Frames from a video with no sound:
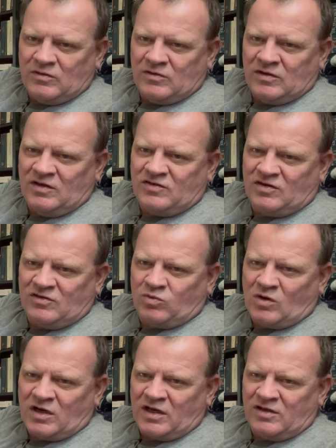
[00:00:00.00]
This is
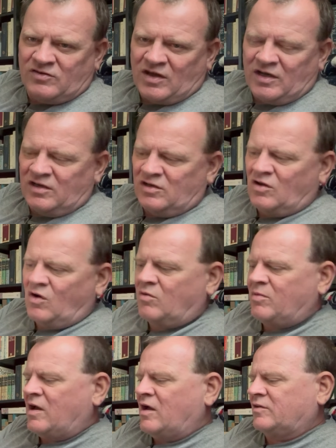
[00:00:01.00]
one of his I didn't know
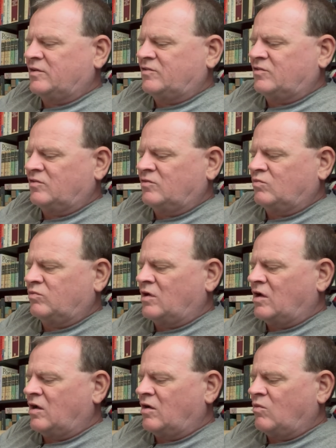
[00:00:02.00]
about. This is
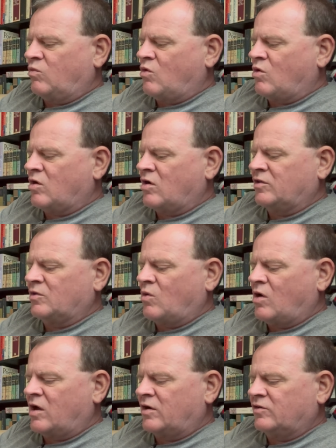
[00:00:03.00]
War on the
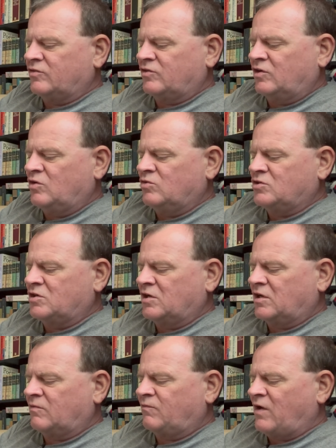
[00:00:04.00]
Waters, the Union
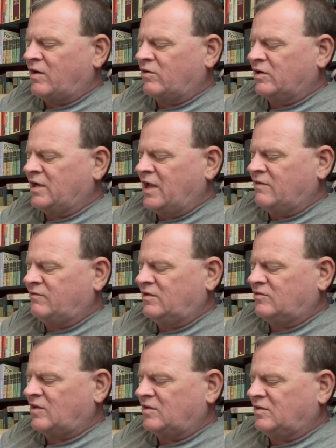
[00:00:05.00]
and Confederate
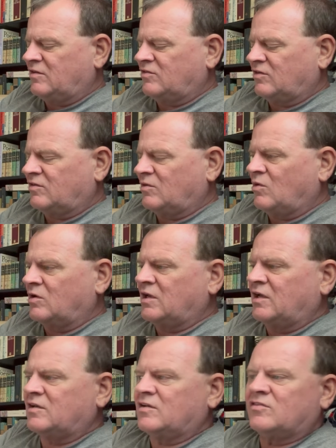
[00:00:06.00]
Navies, 1861
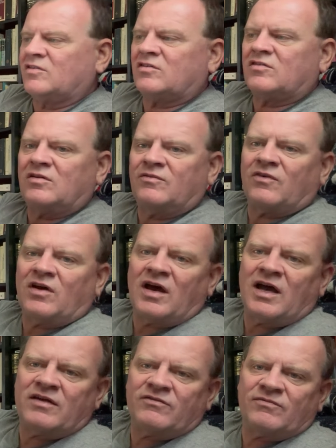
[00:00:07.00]
to
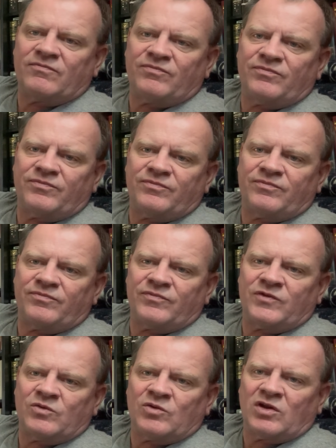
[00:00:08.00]
1865.
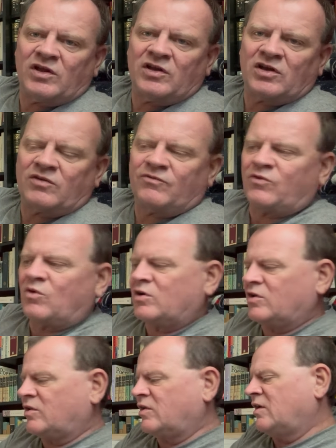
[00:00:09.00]
Really looking
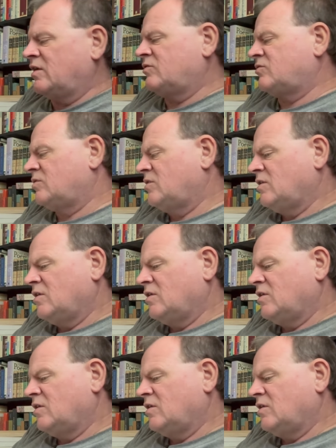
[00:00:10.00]
forward to this.